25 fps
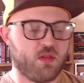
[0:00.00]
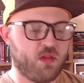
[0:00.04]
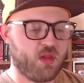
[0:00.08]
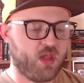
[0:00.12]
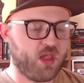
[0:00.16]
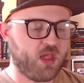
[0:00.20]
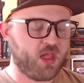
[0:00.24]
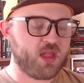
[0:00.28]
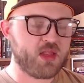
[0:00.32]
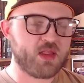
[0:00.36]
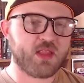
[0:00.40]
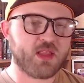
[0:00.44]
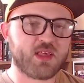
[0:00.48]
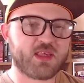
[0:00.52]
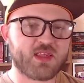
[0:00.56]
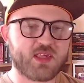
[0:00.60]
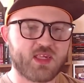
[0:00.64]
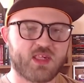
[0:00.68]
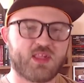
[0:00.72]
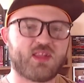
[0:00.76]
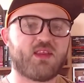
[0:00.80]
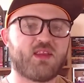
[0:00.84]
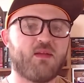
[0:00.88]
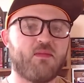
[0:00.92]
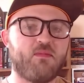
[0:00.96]
In this
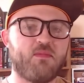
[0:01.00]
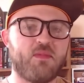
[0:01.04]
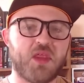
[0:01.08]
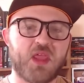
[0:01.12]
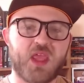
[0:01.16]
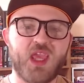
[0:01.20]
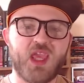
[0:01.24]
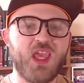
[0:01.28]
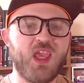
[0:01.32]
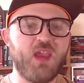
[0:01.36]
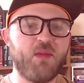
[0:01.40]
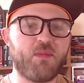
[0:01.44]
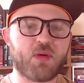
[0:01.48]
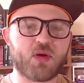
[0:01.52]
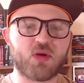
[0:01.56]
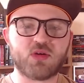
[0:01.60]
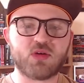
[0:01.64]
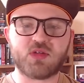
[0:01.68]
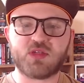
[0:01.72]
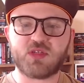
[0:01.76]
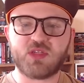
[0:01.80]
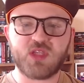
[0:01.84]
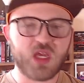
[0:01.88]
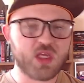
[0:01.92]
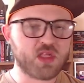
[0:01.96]
system, the Keeper
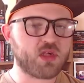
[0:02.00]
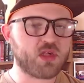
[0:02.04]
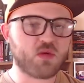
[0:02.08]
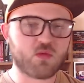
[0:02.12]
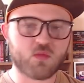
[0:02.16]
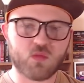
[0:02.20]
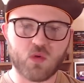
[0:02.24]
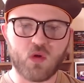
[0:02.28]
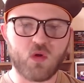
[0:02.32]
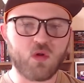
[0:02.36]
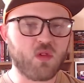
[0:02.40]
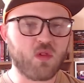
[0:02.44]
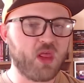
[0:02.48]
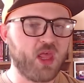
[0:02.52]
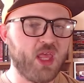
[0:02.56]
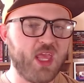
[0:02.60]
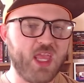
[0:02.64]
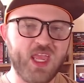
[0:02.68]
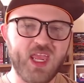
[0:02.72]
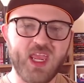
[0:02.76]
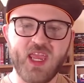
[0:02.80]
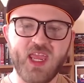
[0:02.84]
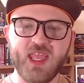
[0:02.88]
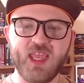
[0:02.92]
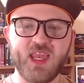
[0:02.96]
doesn't roll
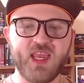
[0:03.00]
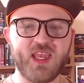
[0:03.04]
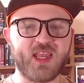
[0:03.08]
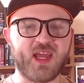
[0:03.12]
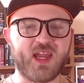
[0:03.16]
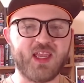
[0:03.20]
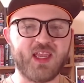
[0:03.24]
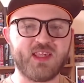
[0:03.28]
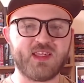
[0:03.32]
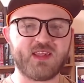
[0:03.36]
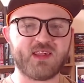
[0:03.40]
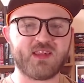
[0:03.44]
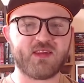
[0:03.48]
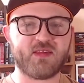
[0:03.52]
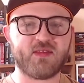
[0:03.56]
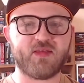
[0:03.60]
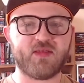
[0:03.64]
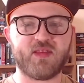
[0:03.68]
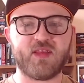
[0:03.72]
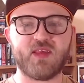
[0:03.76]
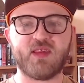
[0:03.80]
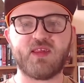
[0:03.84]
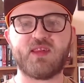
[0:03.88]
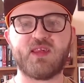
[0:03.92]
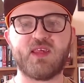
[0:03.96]
any dice.
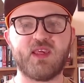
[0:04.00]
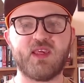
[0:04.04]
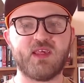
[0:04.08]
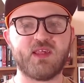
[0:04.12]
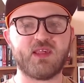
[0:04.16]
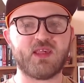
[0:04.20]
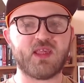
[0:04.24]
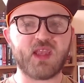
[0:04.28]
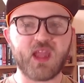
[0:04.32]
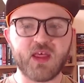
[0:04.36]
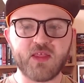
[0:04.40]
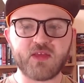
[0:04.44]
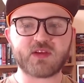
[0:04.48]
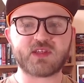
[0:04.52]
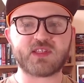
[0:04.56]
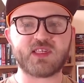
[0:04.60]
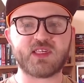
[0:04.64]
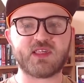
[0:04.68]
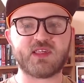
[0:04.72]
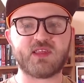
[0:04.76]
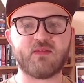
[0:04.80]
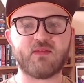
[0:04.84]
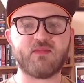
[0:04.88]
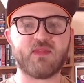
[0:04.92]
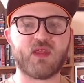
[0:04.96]
This is another
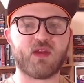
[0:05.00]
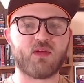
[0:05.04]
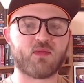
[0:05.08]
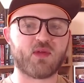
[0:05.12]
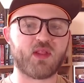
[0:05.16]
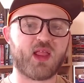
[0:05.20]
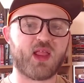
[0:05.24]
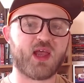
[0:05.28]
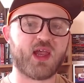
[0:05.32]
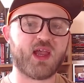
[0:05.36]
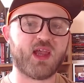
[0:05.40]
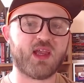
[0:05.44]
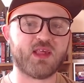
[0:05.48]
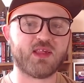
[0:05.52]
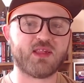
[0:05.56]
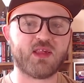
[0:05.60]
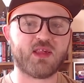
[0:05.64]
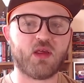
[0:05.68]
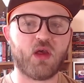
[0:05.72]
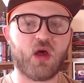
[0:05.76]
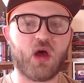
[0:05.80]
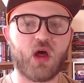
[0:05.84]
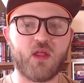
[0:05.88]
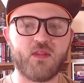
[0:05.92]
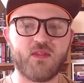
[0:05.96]
system that relies
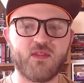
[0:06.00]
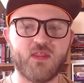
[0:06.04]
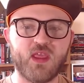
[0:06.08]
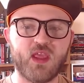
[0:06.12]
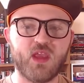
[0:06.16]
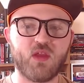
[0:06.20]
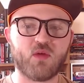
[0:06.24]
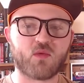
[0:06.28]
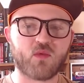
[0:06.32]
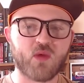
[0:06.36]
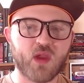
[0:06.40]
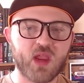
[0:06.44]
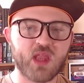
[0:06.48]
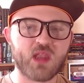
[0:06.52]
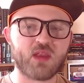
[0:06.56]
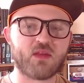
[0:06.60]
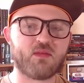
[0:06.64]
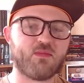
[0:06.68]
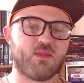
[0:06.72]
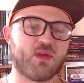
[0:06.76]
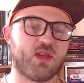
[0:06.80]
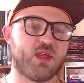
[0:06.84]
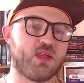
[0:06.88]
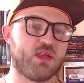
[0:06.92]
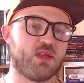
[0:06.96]
on the
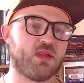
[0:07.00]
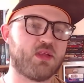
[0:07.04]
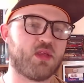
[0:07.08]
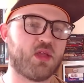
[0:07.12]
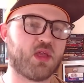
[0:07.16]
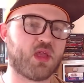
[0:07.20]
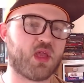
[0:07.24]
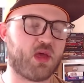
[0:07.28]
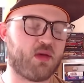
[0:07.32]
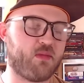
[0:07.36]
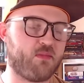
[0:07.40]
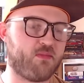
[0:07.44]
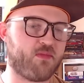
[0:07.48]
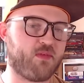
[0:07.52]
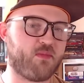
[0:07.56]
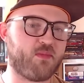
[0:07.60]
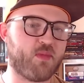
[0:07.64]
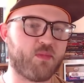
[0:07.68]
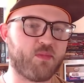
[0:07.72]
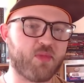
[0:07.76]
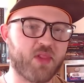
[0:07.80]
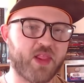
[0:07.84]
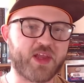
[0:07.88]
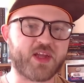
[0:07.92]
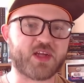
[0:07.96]
randomness to come from the
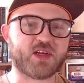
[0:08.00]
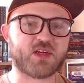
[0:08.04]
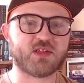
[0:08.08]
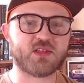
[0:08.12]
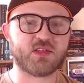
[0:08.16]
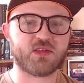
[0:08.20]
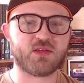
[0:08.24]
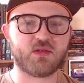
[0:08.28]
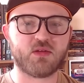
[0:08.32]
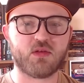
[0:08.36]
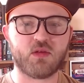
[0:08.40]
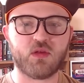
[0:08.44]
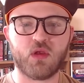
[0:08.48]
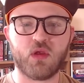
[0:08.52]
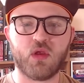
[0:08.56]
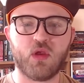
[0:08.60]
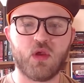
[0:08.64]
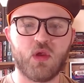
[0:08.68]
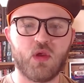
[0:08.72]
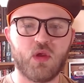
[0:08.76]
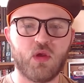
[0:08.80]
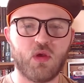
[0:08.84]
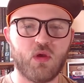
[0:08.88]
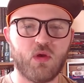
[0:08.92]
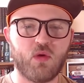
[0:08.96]
players.
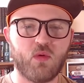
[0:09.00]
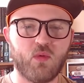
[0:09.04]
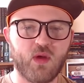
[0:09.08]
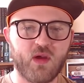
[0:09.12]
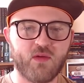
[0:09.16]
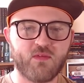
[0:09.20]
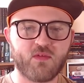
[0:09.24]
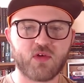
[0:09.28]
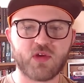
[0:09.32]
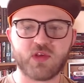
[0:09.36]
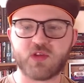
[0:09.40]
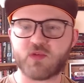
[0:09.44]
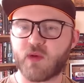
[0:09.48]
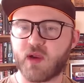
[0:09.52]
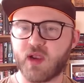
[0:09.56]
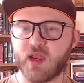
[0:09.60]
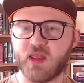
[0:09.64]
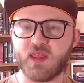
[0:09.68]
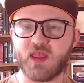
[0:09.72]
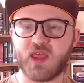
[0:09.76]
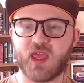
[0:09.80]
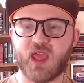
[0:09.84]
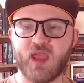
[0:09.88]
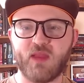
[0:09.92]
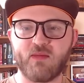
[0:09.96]
Whoever is running
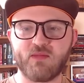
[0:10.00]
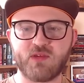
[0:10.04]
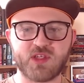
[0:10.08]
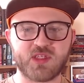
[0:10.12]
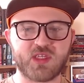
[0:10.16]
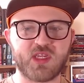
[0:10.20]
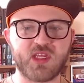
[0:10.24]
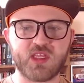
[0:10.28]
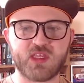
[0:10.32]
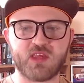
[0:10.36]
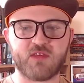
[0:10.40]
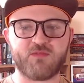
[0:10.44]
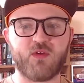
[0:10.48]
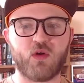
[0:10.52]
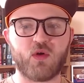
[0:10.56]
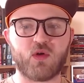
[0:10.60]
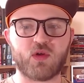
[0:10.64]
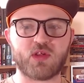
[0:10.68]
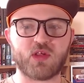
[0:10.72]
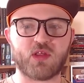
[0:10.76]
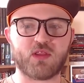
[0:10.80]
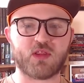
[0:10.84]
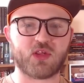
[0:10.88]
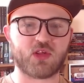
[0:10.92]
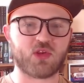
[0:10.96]
the game just needs to
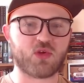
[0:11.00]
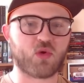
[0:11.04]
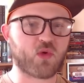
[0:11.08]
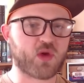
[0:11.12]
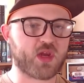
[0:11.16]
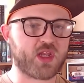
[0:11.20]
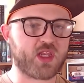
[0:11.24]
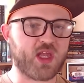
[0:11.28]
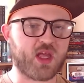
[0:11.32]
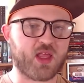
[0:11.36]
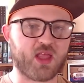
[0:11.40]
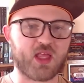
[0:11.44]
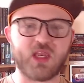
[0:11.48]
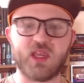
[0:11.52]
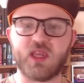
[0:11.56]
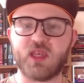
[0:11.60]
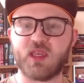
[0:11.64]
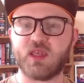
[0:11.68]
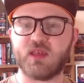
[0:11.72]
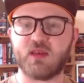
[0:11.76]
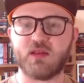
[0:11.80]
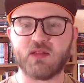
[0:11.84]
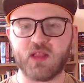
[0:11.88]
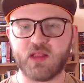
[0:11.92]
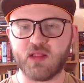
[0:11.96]
focus on the storytelling
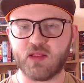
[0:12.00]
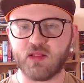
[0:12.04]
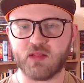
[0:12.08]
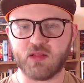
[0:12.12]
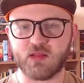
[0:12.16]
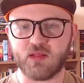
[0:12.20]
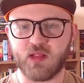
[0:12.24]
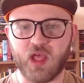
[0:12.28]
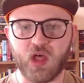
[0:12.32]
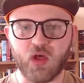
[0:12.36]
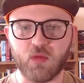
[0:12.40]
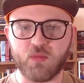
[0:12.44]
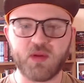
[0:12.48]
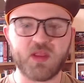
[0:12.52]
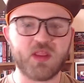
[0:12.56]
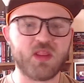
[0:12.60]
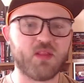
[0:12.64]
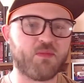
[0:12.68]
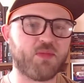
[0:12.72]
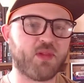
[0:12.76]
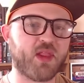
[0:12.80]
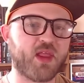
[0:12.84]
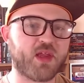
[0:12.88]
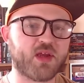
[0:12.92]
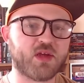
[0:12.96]
and helping the
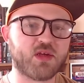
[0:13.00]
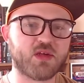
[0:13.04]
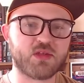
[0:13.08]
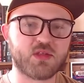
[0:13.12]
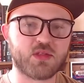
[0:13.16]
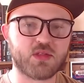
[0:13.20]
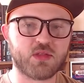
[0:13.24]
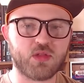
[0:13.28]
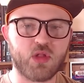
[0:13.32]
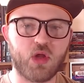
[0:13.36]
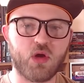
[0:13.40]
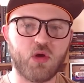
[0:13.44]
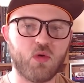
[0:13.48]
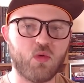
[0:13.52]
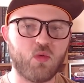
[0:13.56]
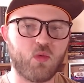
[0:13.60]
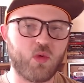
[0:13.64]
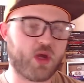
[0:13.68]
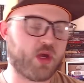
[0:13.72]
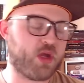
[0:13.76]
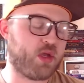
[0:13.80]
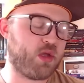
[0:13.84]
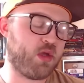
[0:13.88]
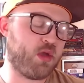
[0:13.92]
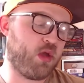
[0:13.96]
players know
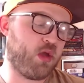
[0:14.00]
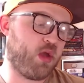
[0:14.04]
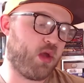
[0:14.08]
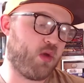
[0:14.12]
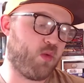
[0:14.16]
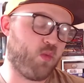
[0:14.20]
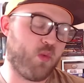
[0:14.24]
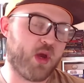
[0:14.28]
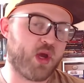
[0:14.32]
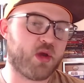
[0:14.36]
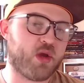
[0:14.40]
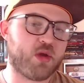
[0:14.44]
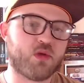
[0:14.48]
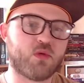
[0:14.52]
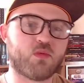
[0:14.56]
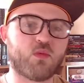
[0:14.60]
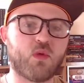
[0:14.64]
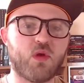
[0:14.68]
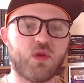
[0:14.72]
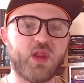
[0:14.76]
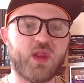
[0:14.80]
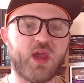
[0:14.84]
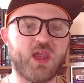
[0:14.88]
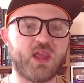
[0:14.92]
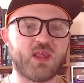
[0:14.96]
when and where to
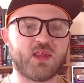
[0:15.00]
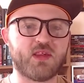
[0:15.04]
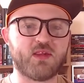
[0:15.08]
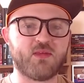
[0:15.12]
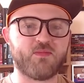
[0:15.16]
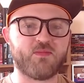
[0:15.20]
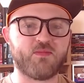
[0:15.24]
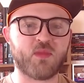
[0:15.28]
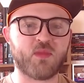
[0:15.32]
roll dice.